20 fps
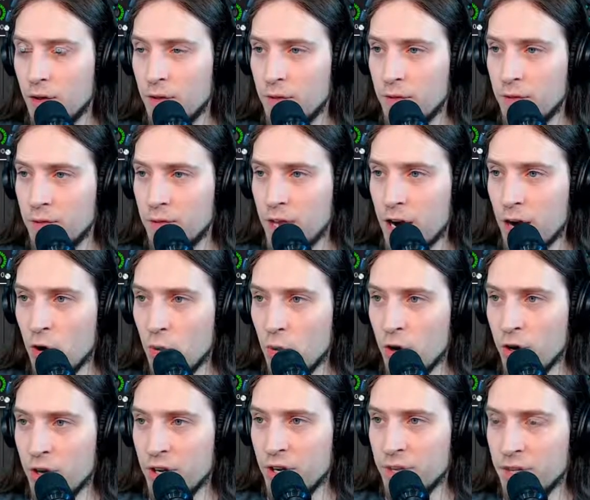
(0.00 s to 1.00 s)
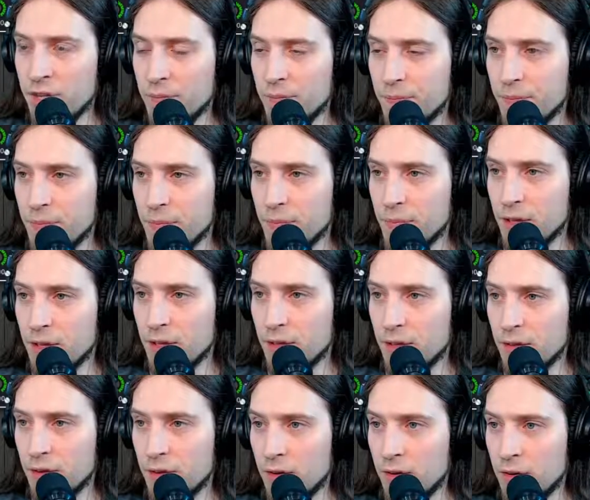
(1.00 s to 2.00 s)
narrower it,
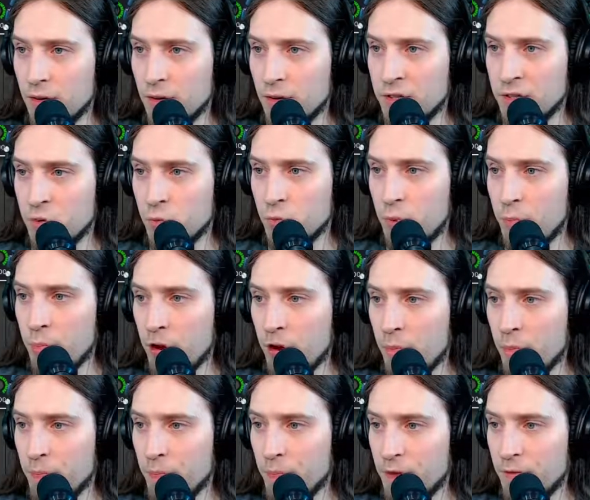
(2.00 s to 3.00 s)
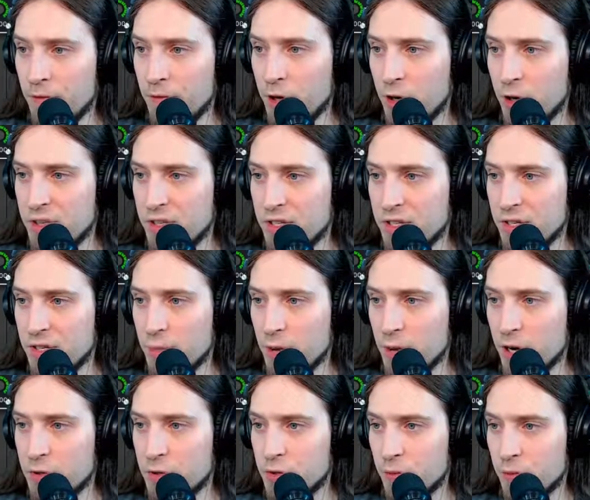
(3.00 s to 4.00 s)
sweep up the frequency
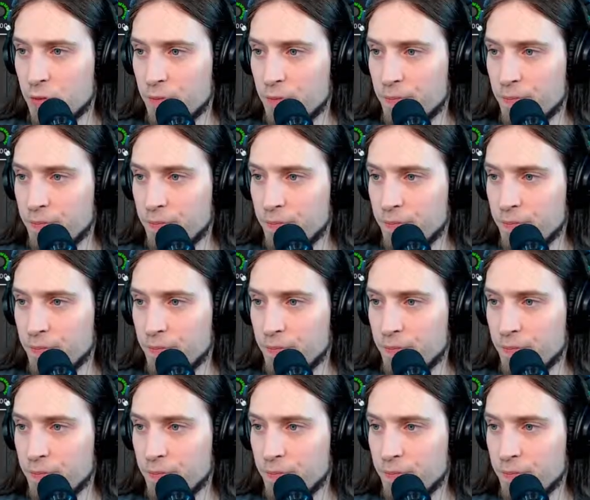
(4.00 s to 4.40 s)
spectrum.